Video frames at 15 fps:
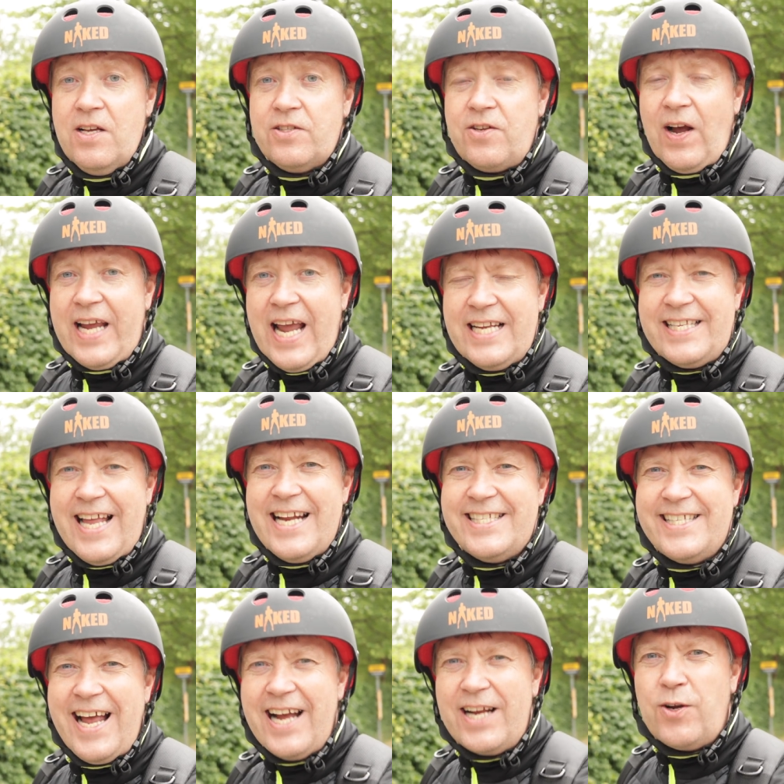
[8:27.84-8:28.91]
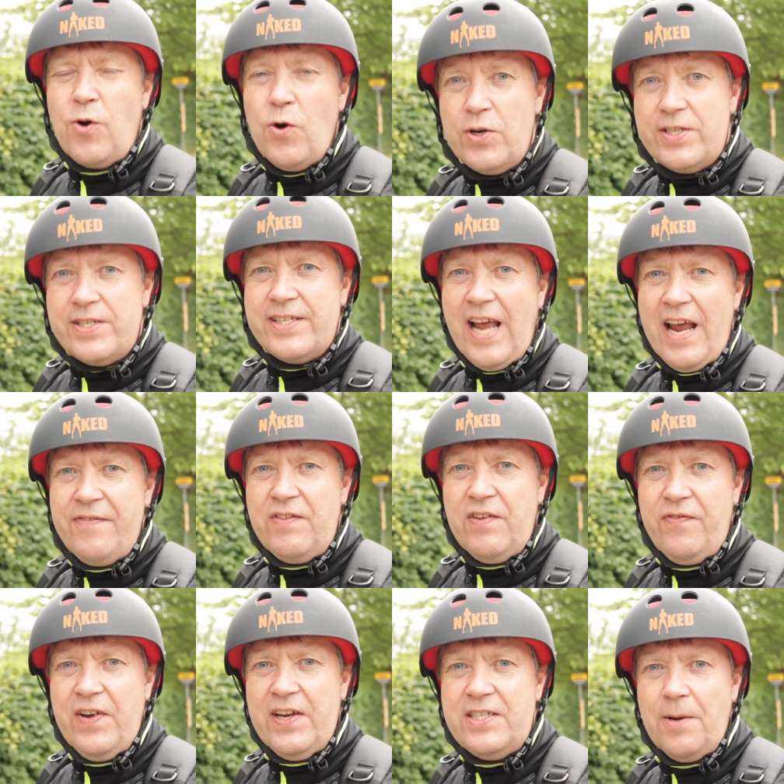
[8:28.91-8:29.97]
So I guess that's a good safety
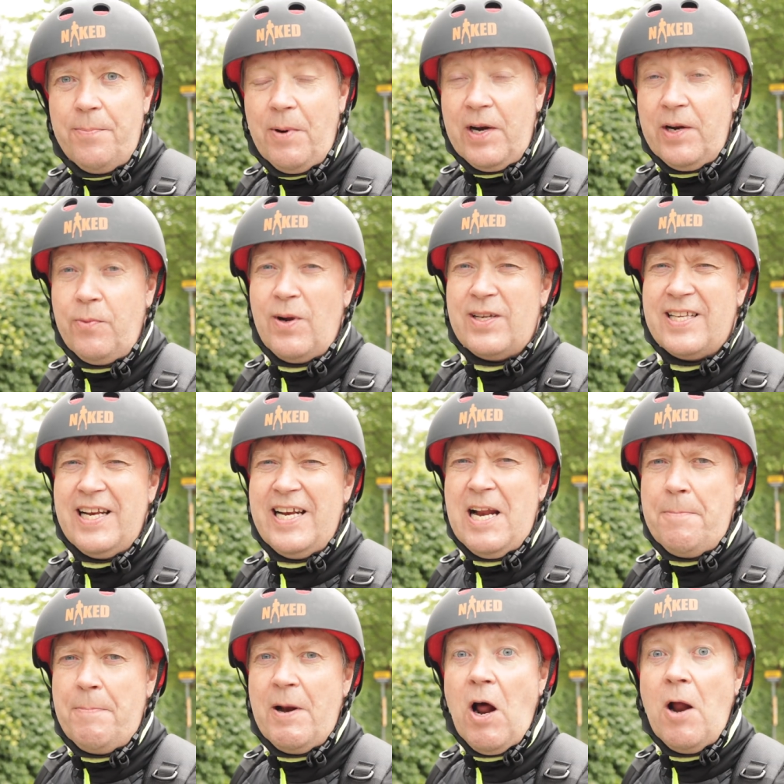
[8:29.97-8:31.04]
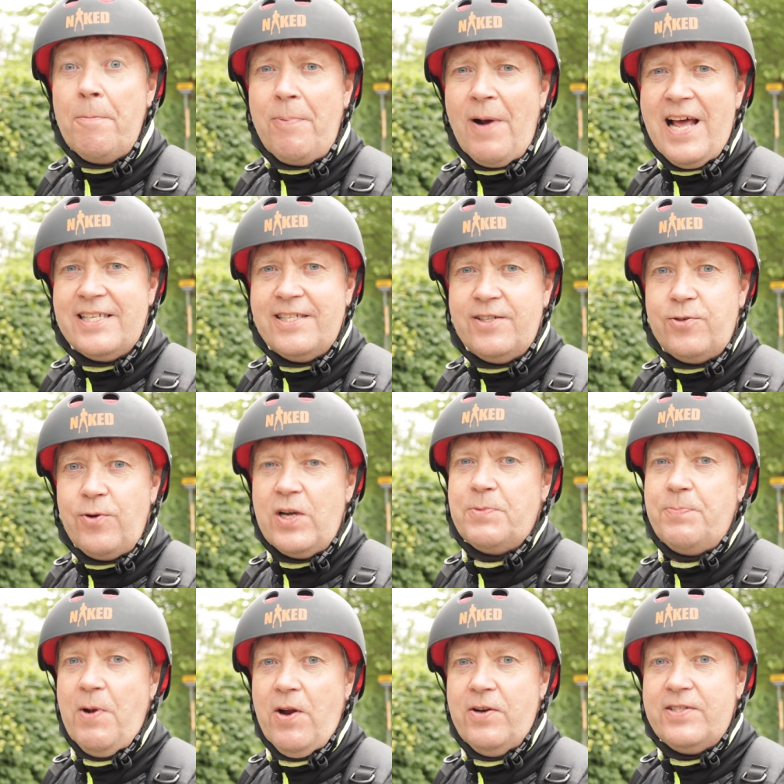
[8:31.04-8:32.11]
feature, but it was a little bit unpleasant to
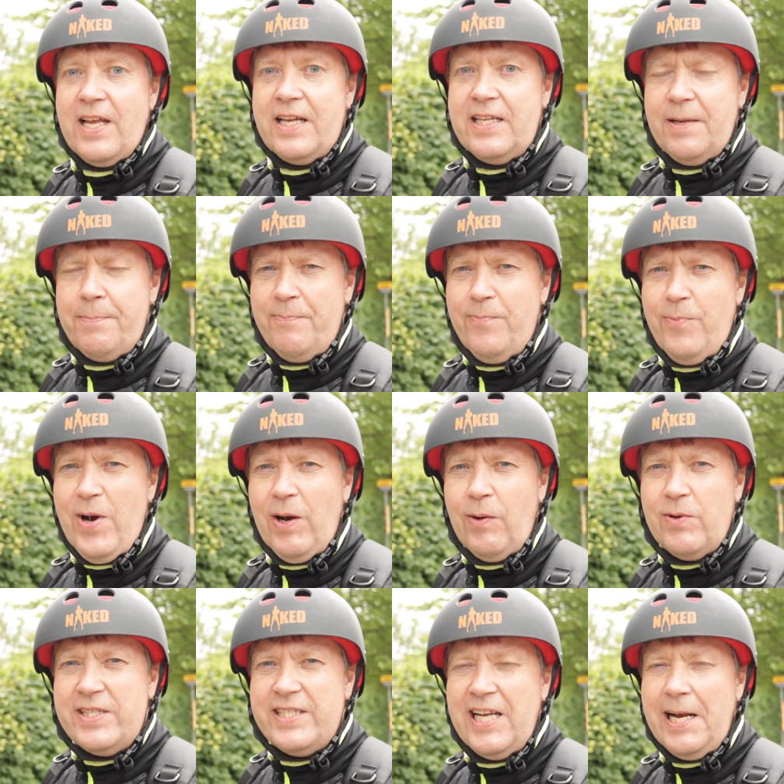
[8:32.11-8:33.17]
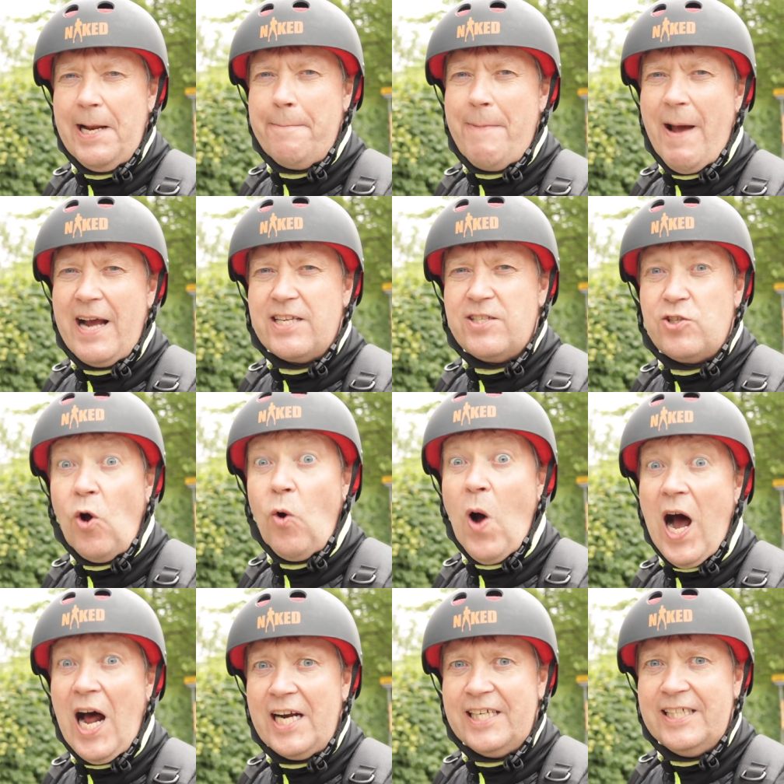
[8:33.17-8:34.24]
experience that the wheel was tilting back so
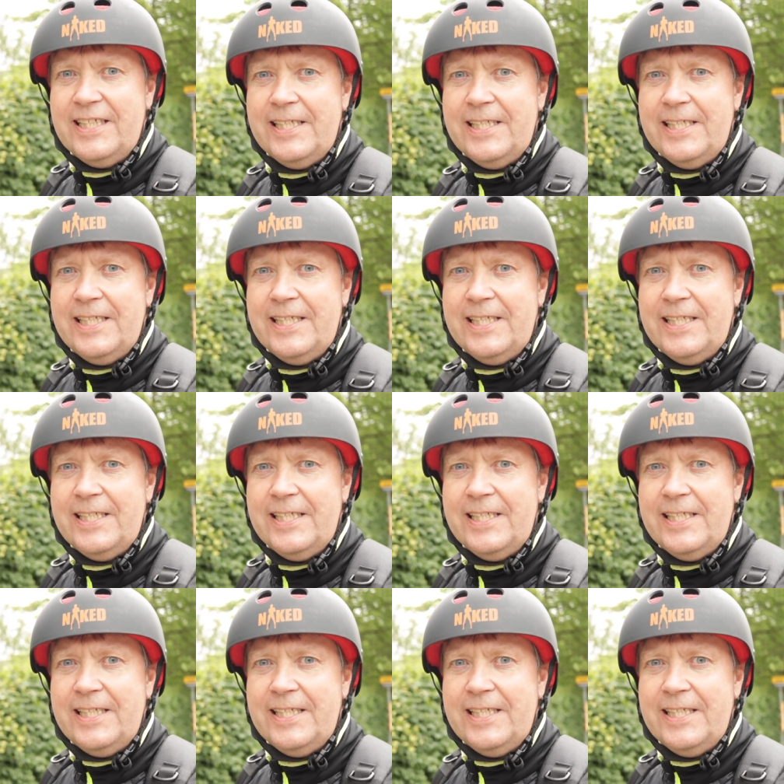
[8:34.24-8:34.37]
hard.